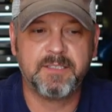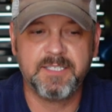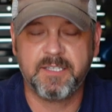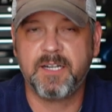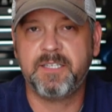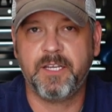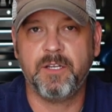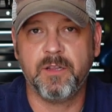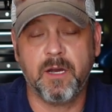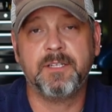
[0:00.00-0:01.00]
it's gonna take
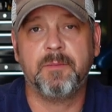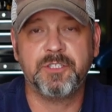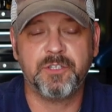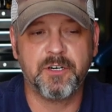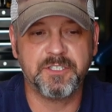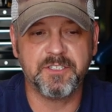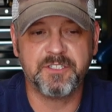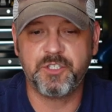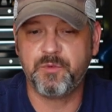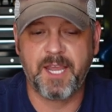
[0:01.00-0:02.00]
you a long time to charge
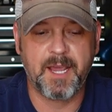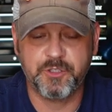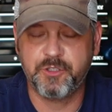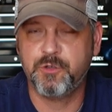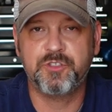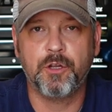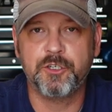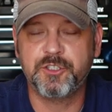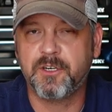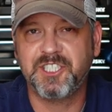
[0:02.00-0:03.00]
this. You can't do
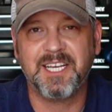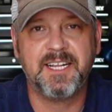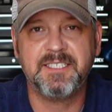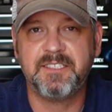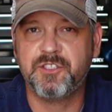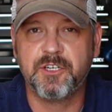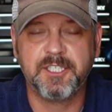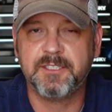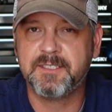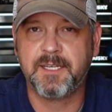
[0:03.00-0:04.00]
solar charging and AC
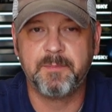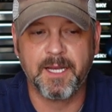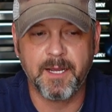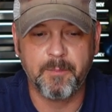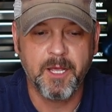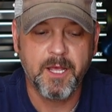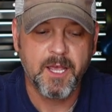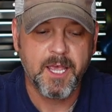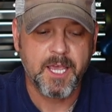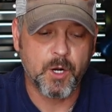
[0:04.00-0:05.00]
charging at the same time. It